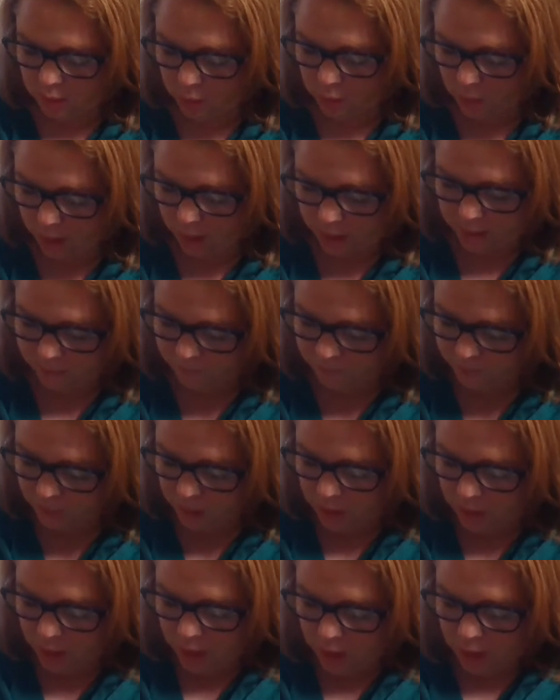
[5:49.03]
Okay,
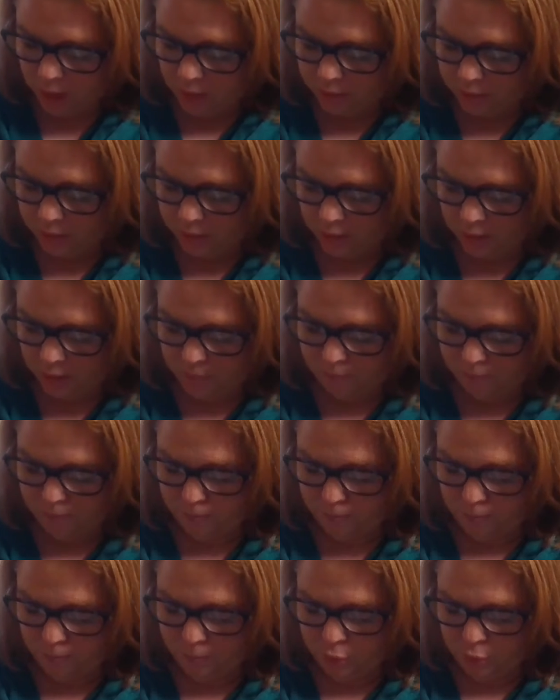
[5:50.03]
the
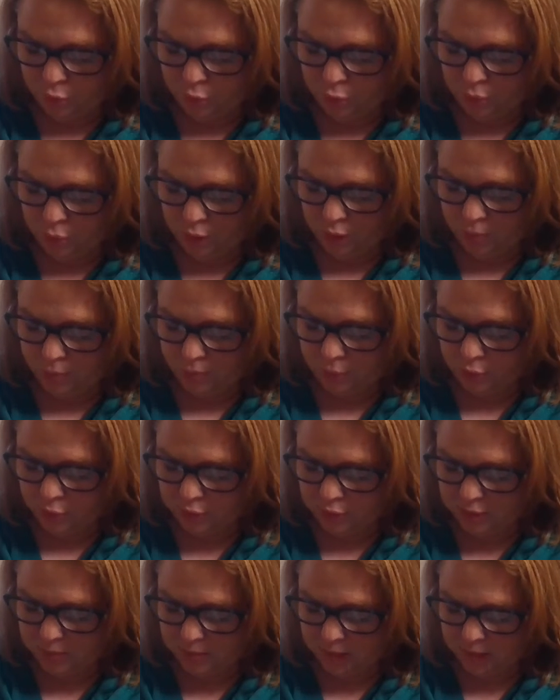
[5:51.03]
boo and
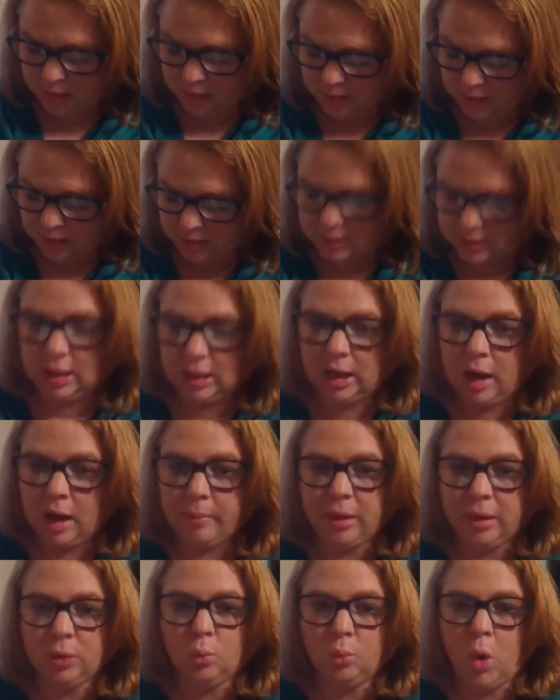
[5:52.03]
boots means the
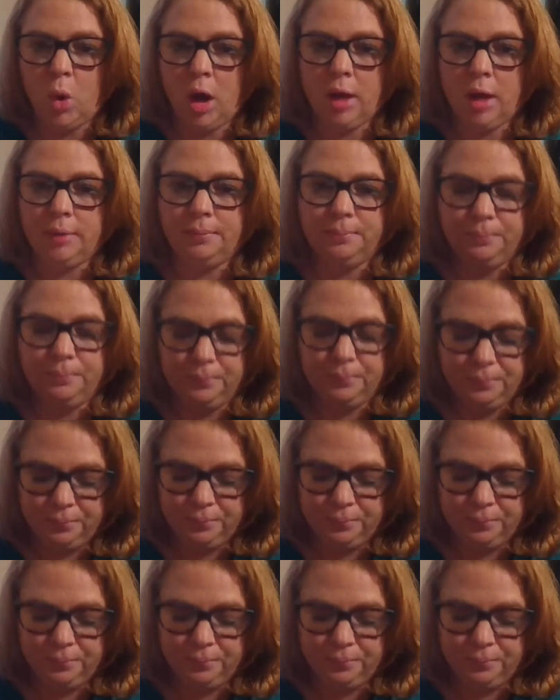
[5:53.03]
coming one.